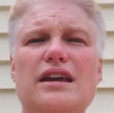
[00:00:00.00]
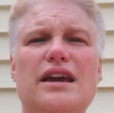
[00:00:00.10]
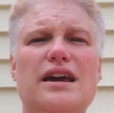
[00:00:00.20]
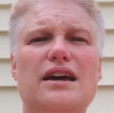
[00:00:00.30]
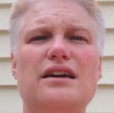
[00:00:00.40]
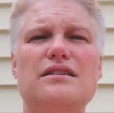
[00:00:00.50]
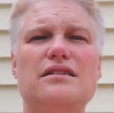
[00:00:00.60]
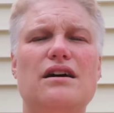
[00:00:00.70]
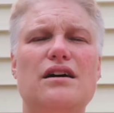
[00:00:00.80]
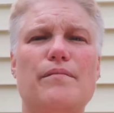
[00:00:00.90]
And
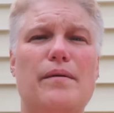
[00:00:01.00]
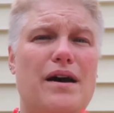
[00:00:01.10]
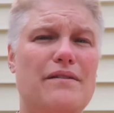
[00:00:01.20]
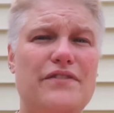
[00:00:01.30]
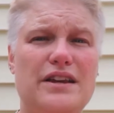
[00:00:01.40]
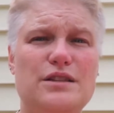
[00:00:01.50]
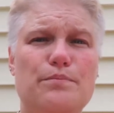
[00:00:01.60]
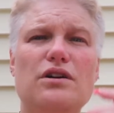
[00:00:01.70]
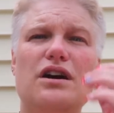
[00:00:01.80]
I'm on Facebook.